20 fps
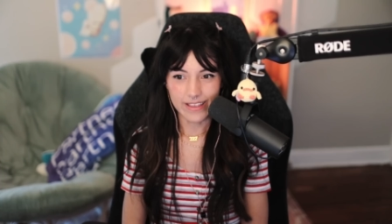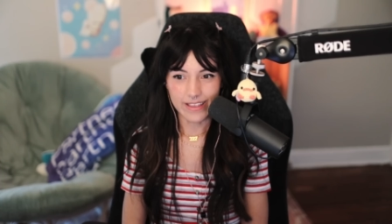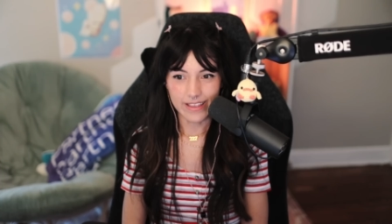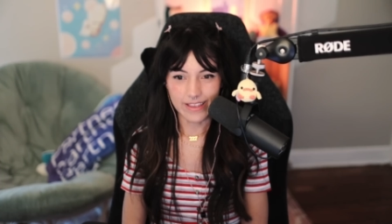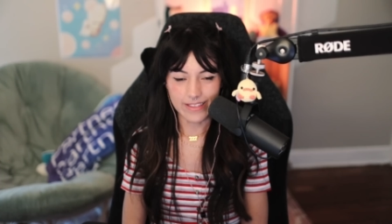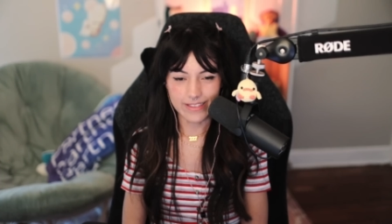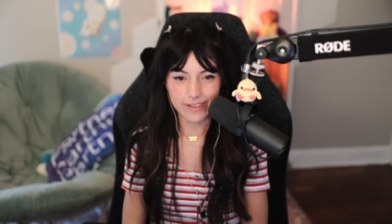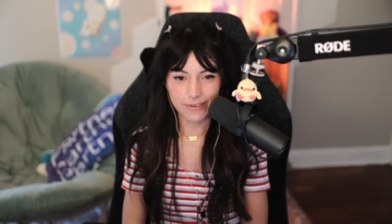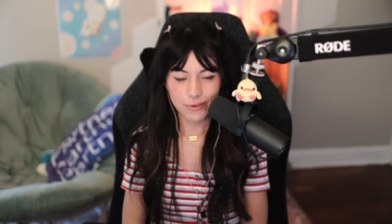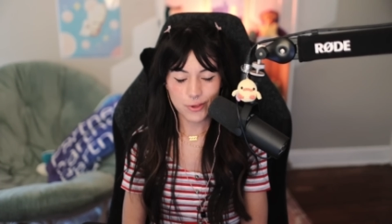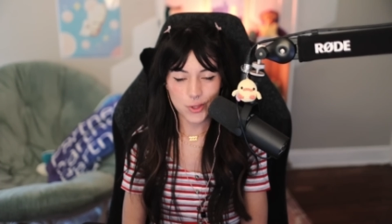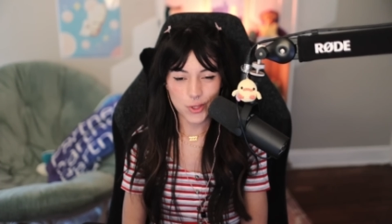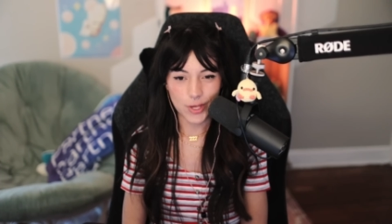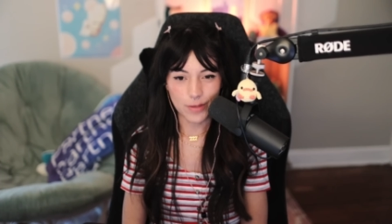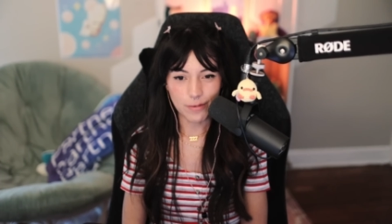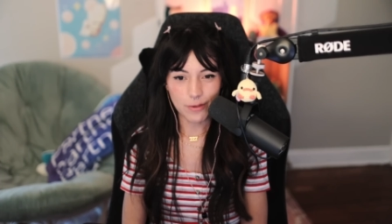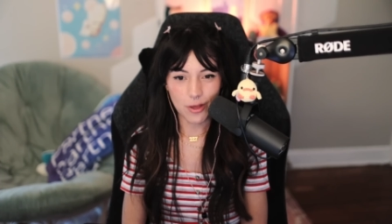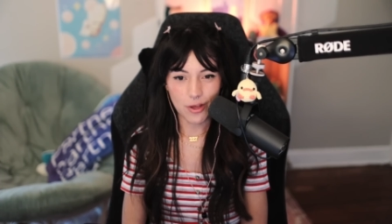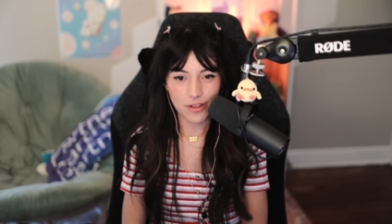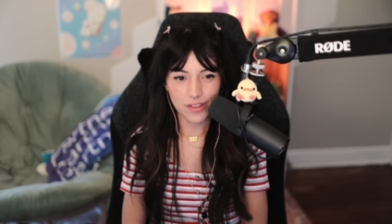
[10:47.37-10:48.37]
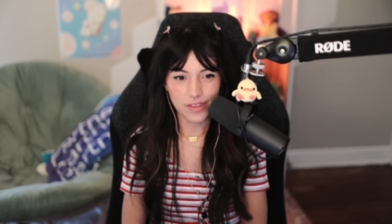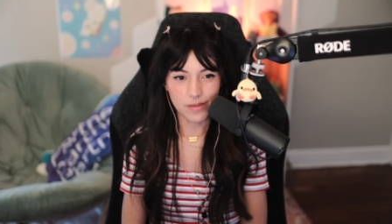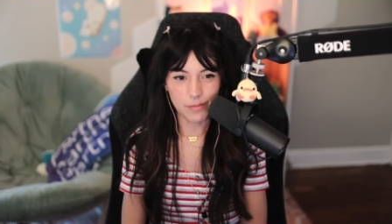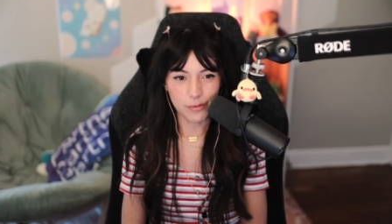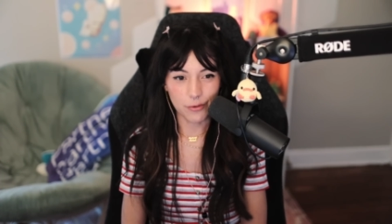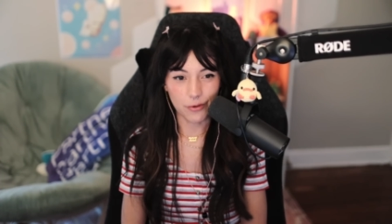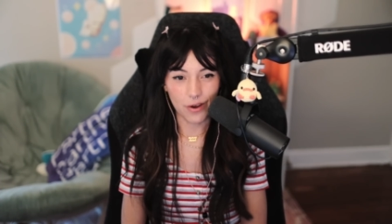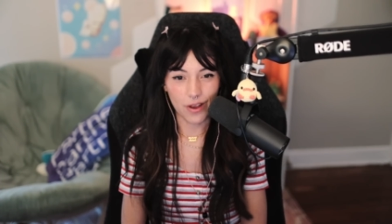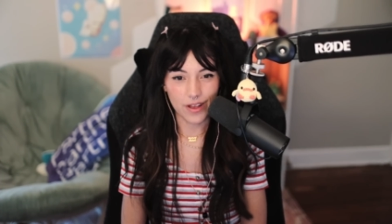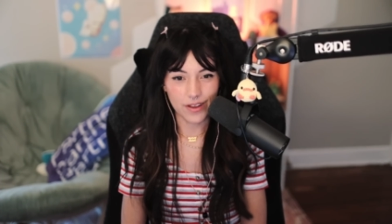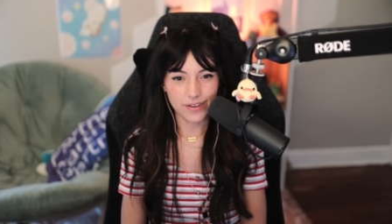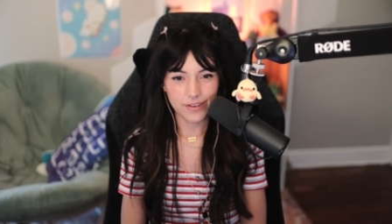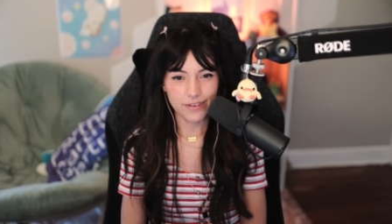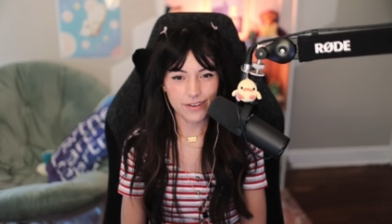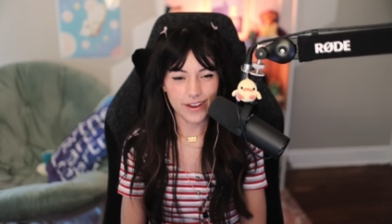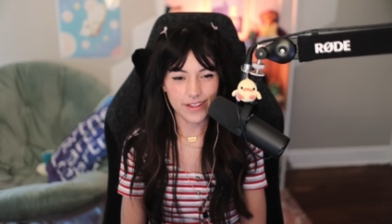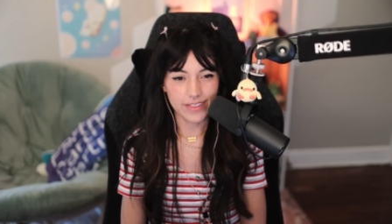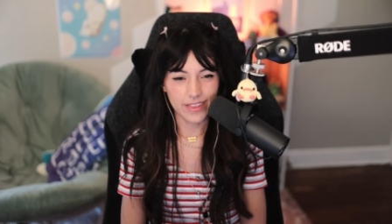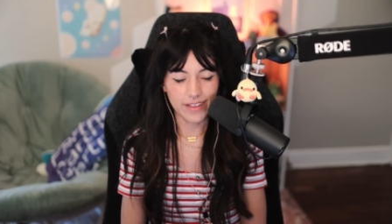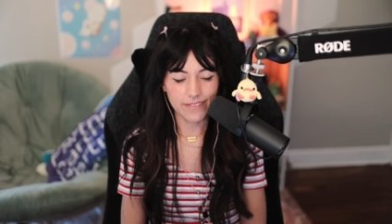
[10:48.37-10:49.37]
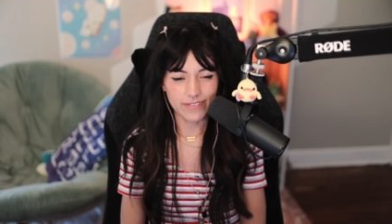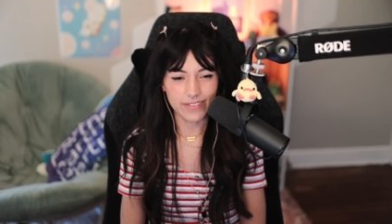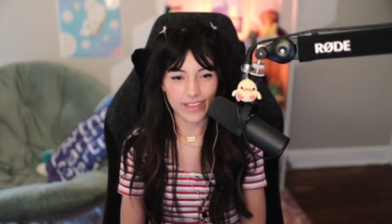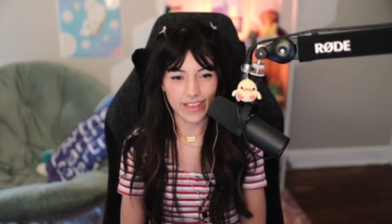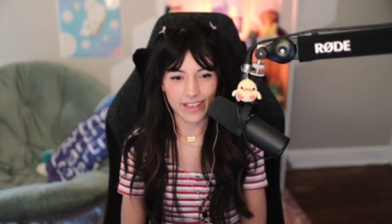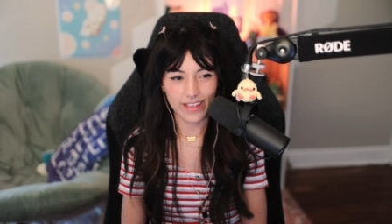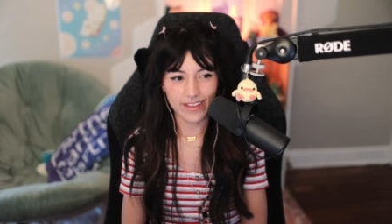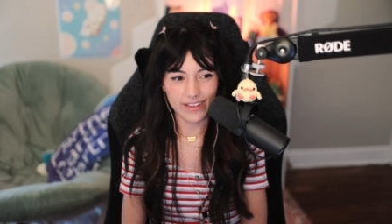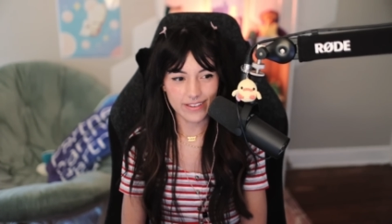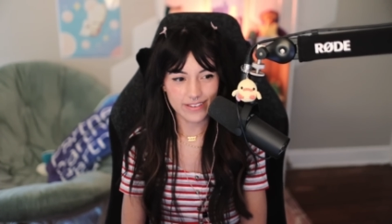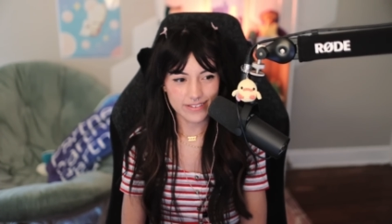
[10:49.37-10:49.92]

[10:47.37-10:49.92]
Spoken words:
Is there a ship called the Marauder? I love that.